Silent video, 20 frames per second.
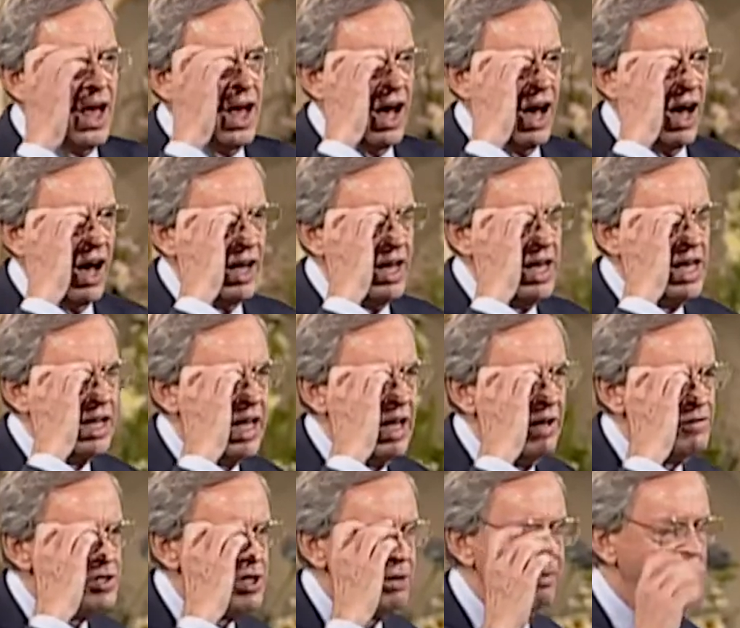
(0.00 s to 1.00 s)
Uh, he
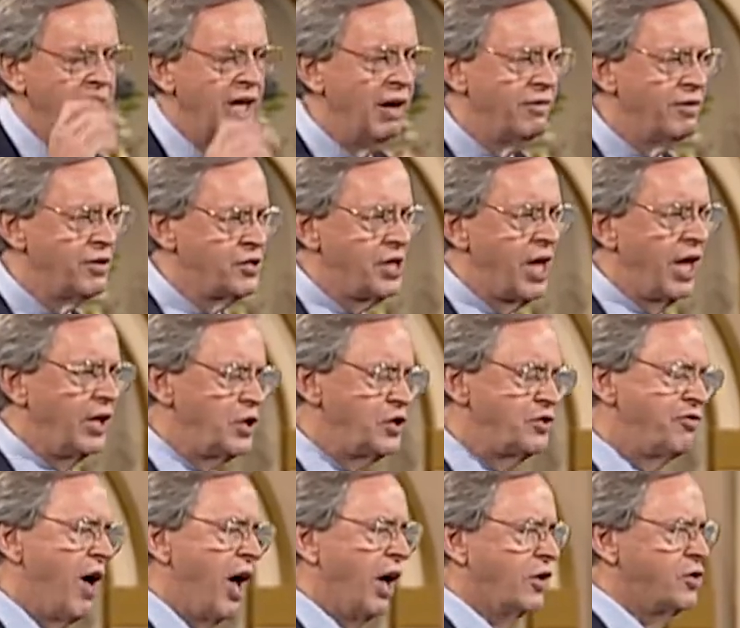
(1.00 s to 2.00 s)
gives them enough
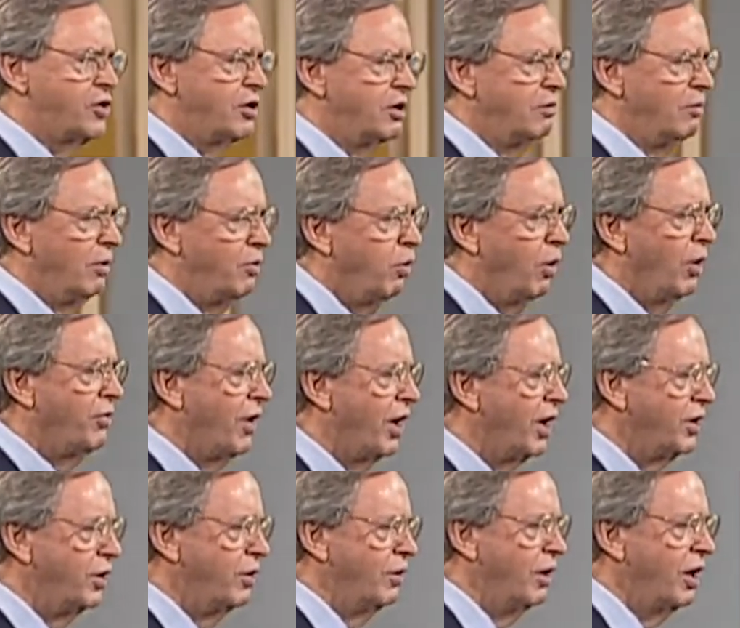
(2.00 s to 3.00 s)
satisfaction with what they're
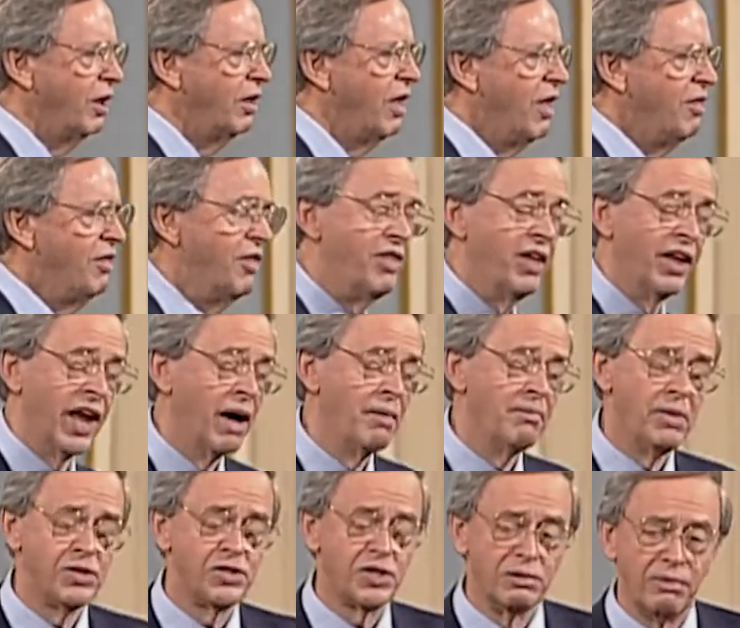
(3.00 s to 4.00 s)
doing that they're not
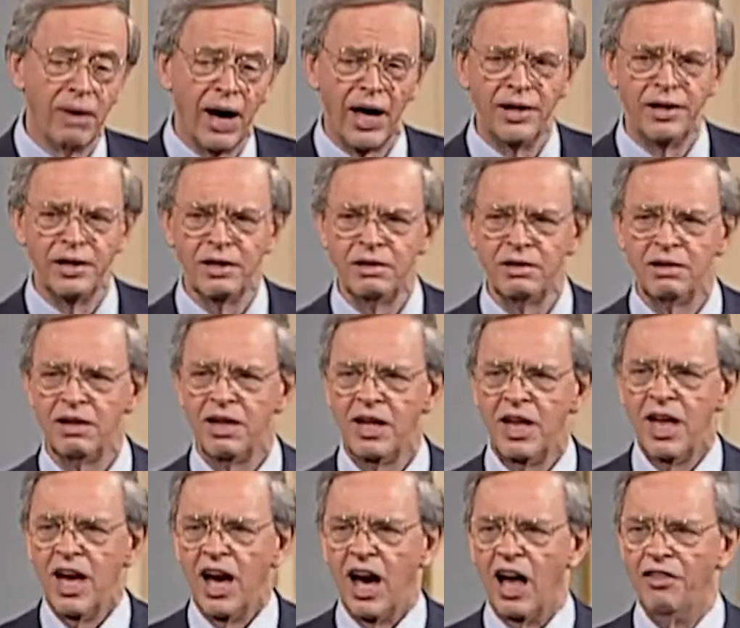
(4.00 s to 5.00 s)
mission minded.
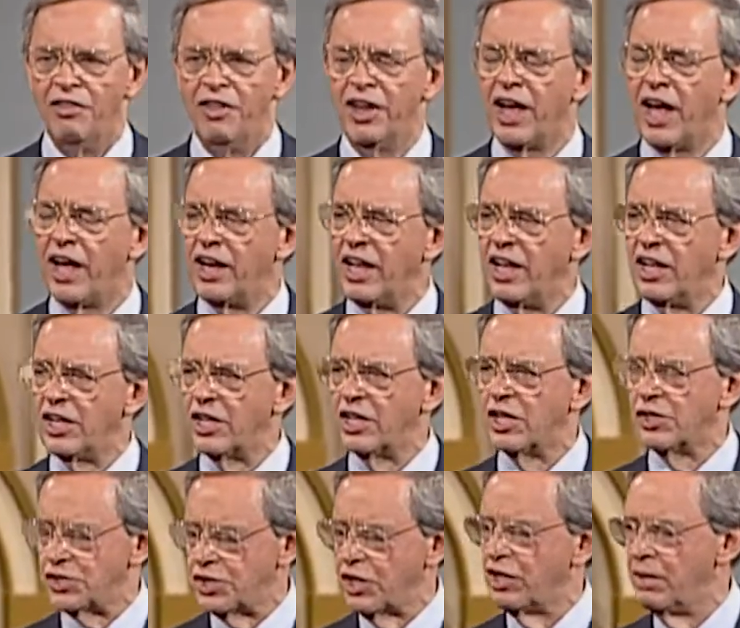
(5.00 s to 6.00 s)
Uh, they're not eh,
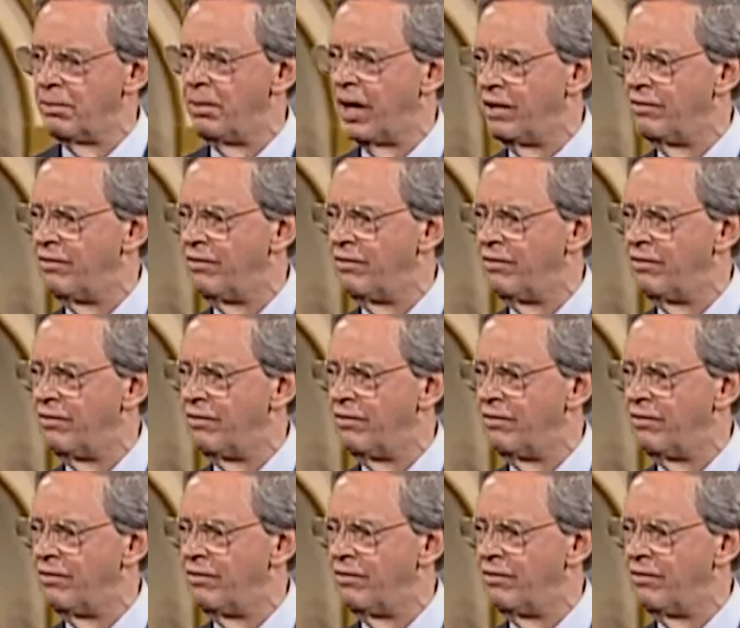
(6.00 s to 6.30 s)
concerned about